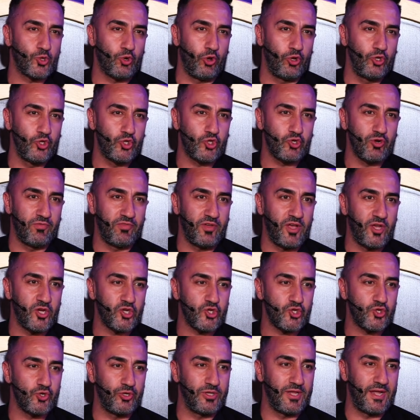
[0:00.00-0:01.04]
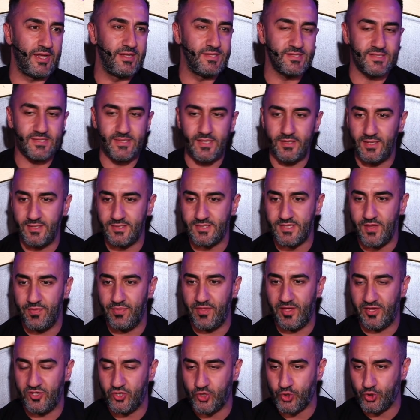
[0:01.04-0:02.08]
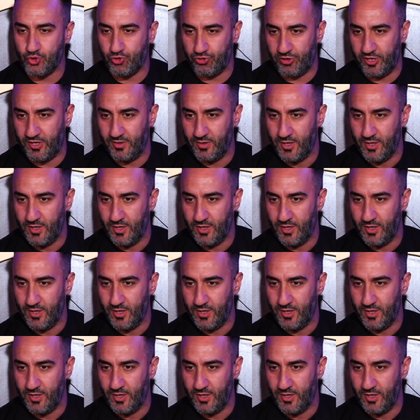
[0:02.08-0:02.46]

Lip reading: controversial incidents in the history